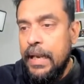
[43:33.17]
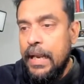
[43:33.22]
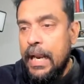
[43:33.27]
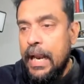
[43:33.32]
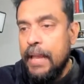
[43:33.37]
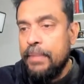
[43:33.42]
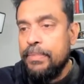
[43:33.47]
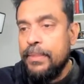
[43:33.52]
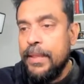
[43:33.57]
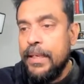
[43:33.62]

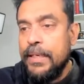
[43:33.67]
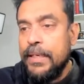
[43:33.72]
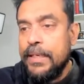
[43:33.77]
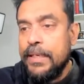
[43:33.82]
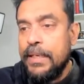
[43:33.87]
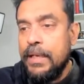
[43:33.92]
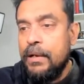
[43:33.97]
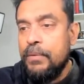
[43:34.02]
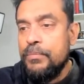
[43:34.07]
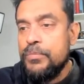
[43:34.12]
And then
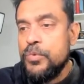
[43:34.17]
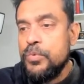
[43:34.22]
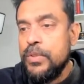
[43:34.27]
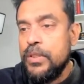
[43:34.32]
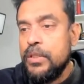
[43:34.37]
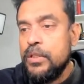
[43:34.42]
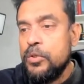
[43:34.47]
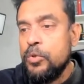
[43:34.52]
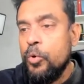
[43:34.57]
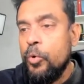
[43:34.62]
it comes with
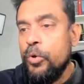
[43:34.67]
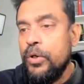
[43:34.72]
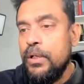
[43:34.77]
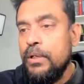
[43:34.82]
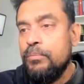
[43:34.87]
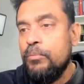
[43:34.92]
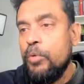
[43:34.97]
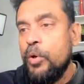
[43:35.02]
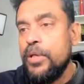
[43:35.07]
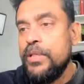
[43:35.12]
total
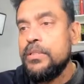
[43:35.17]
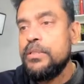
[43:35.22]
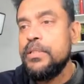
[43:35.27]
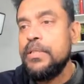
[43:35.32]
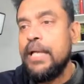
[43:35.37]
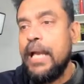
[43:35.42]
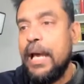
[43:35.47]
monitoring,